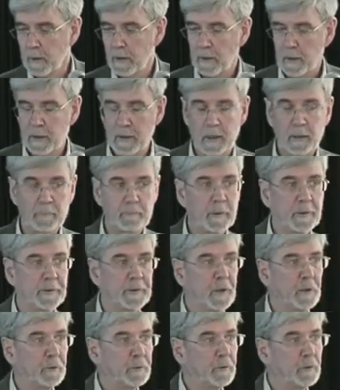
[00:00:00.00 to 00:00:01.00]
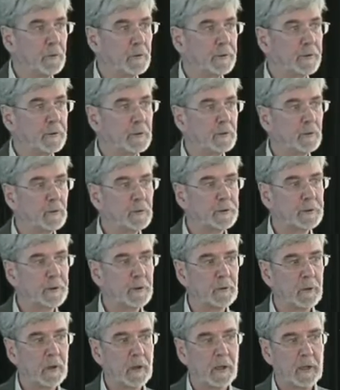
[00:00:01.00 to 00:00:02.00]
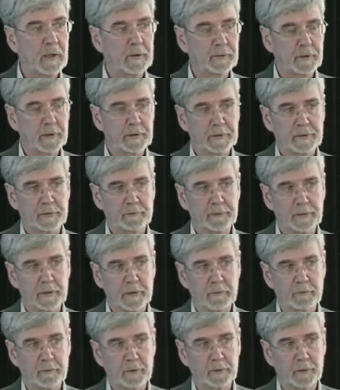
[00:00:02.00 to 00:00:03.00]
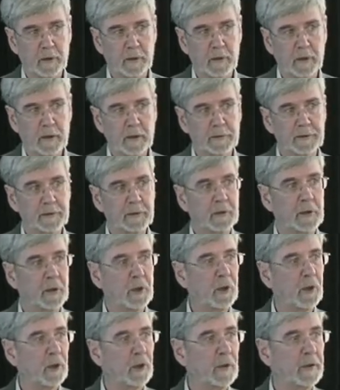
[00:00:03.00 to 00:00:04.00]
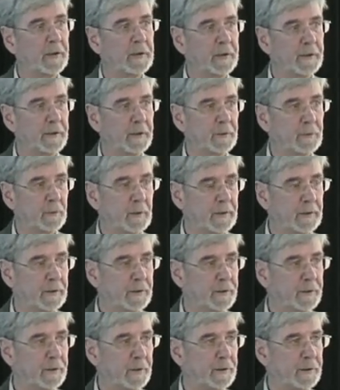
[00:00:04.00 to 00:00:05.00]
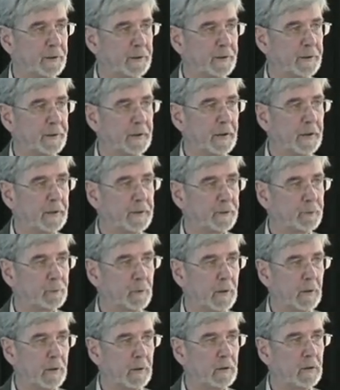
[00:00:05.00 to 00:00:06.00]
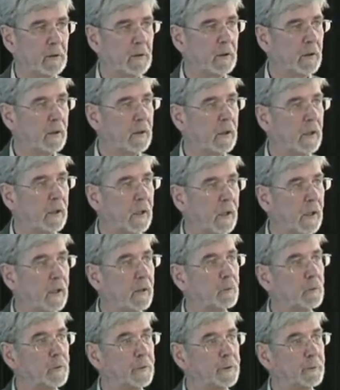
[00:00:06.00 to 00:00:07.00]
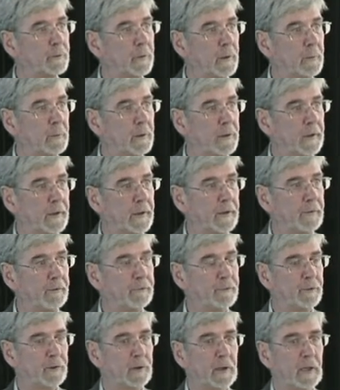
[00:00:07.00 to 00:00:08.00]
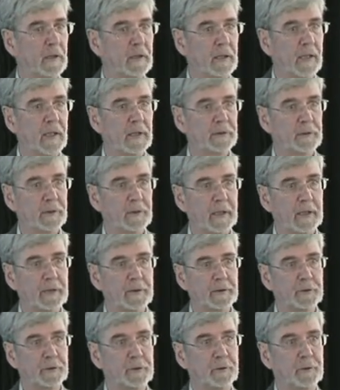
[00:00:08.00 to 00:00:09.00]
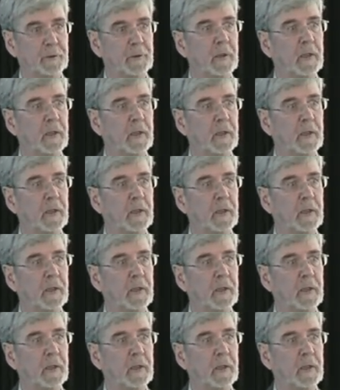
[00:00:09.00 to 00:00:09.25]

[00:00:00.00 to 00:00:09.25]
But note, there were also higher rates of sea level rise early in the 20th century as well, which we believe are related to